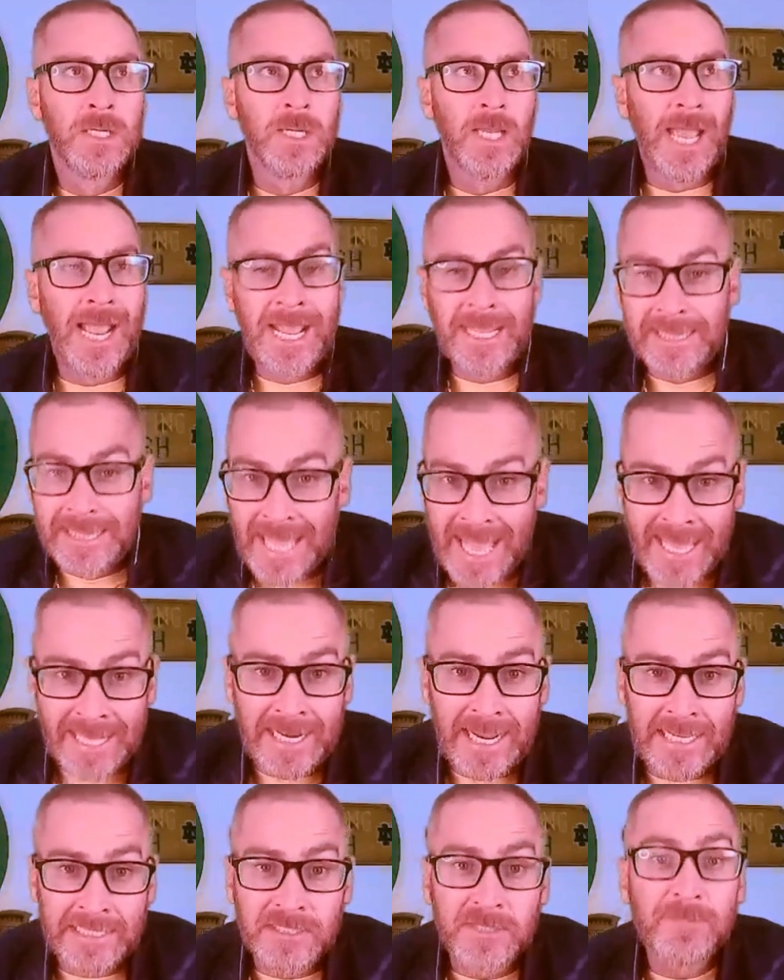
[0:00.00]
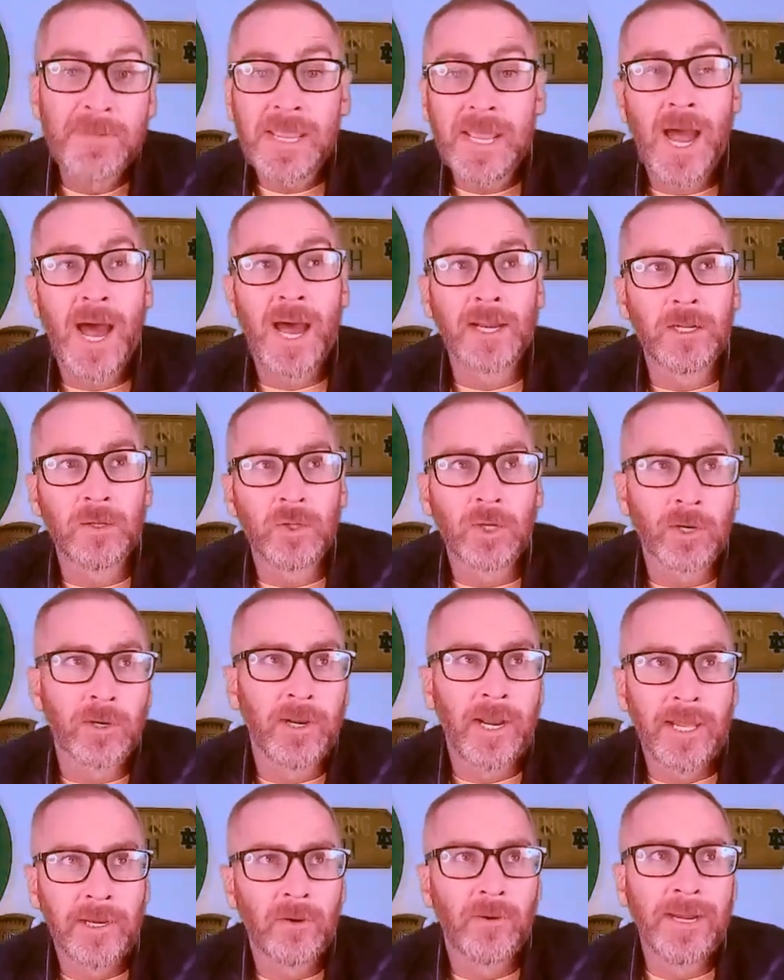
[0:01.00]
And that has me on
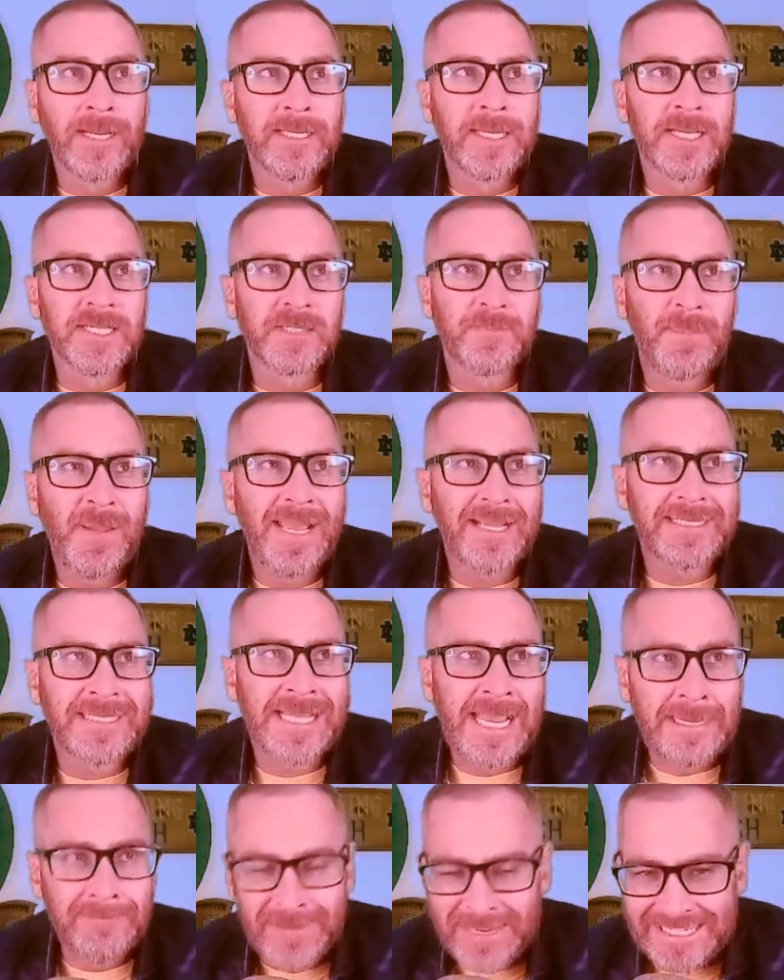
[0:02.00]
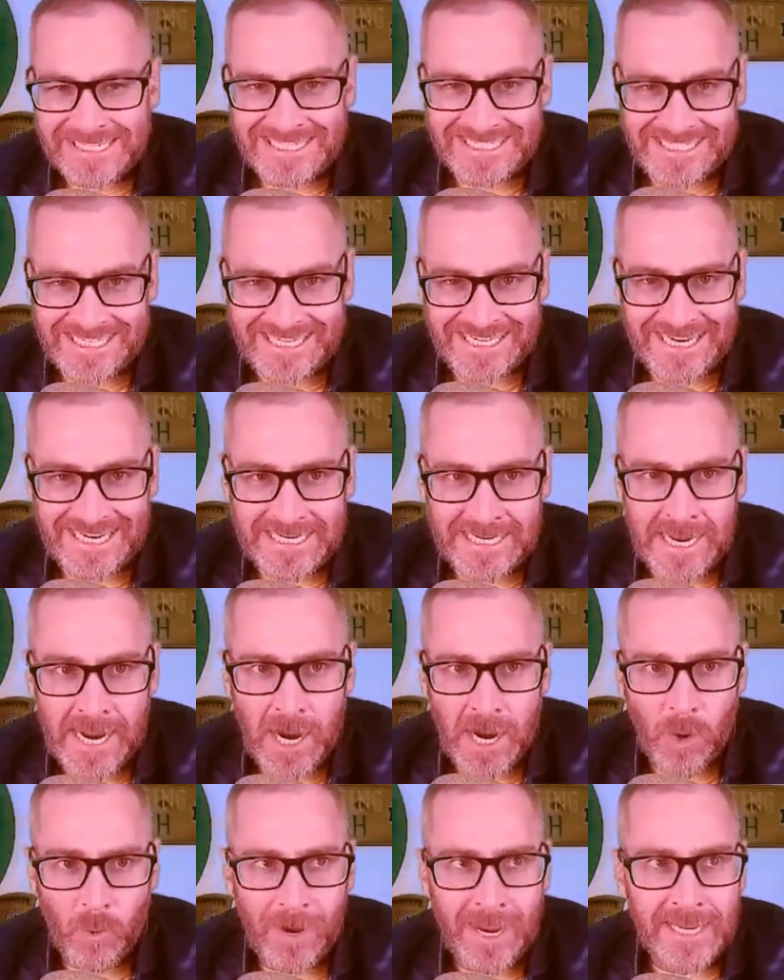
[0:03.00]
alert entering this pick game edition of the
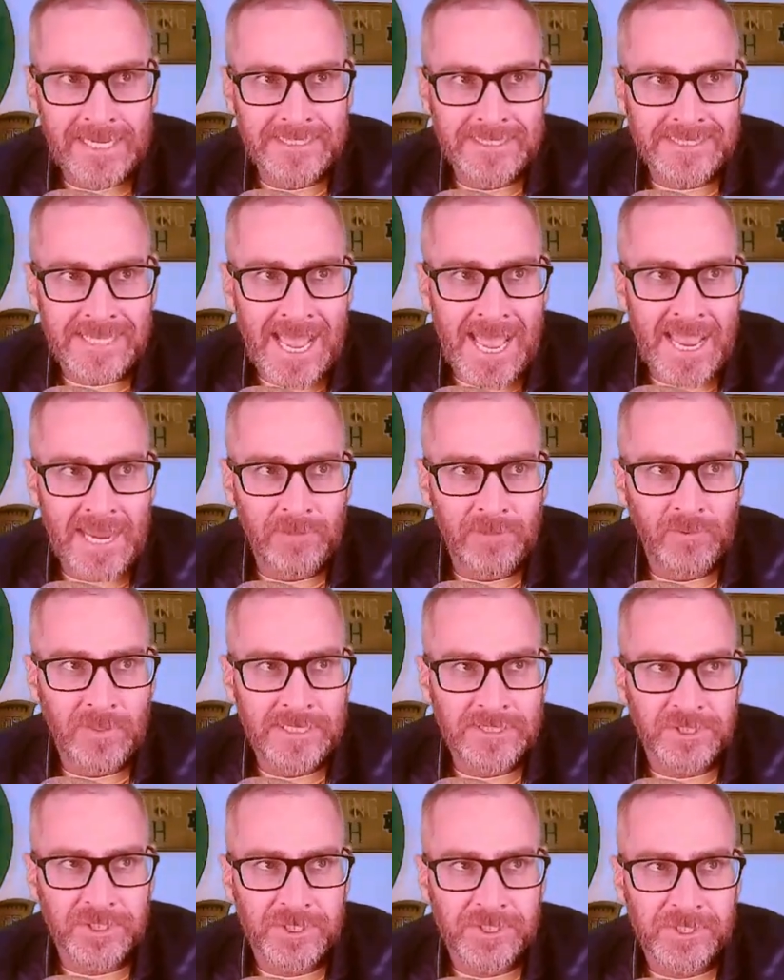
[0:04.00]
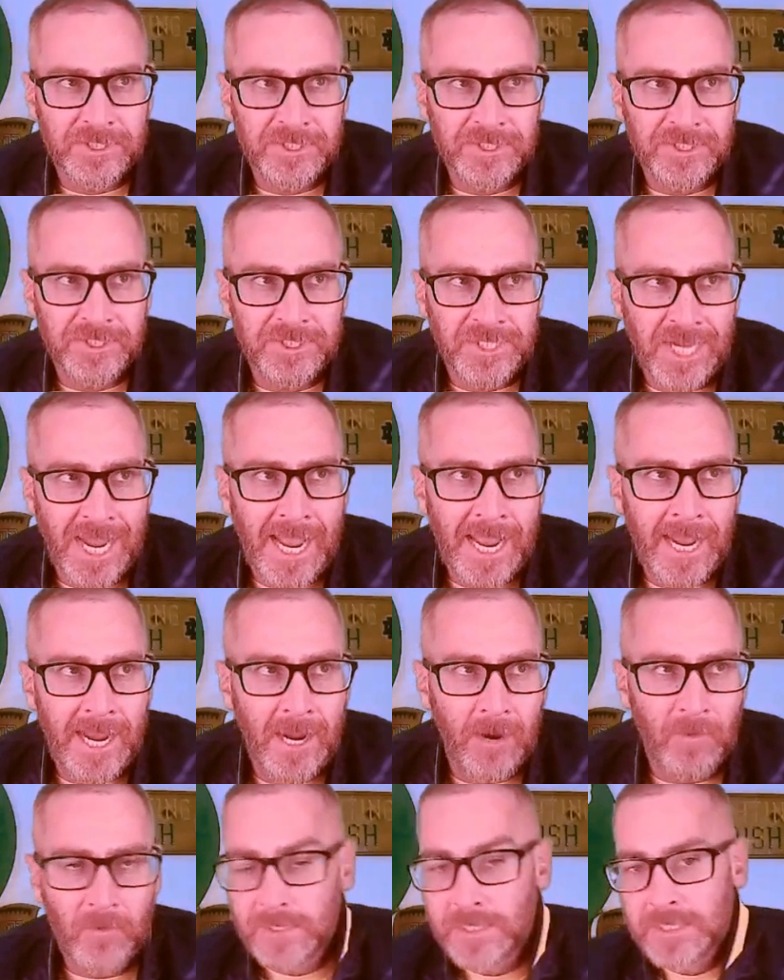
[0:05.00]
Always Irish
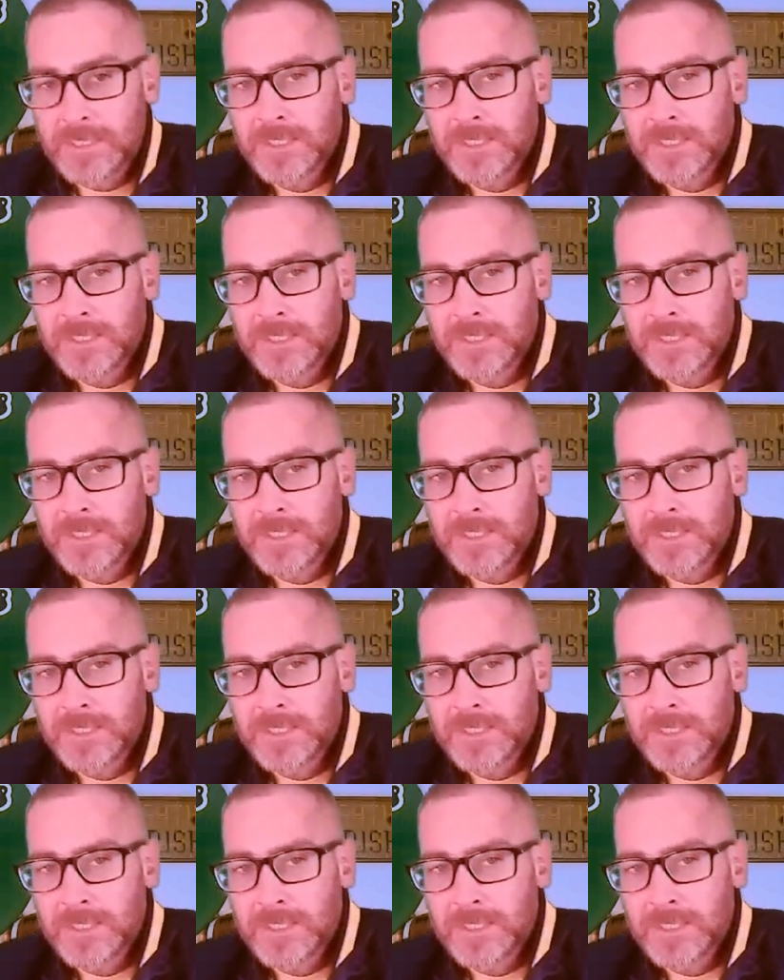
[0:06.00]
Show.